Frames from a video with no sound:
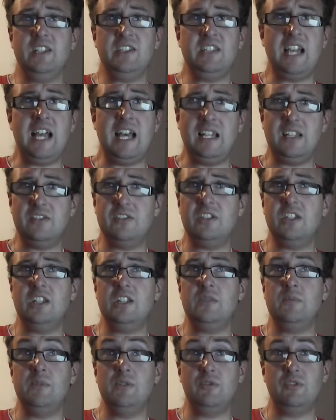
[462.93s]

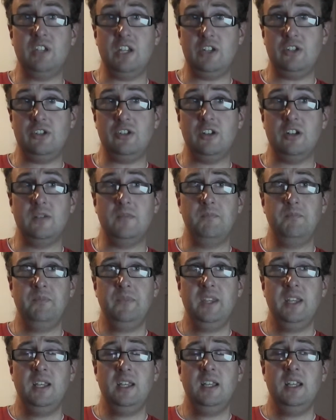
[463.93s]
talented musician,
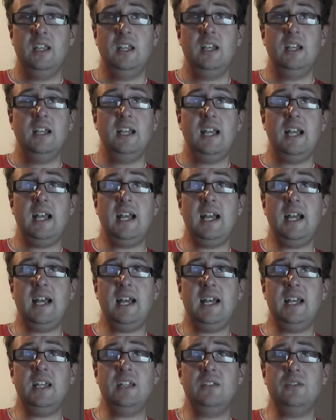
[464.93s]

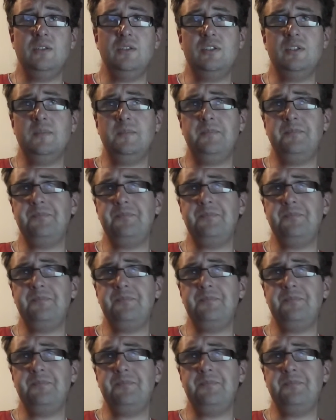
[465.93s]
and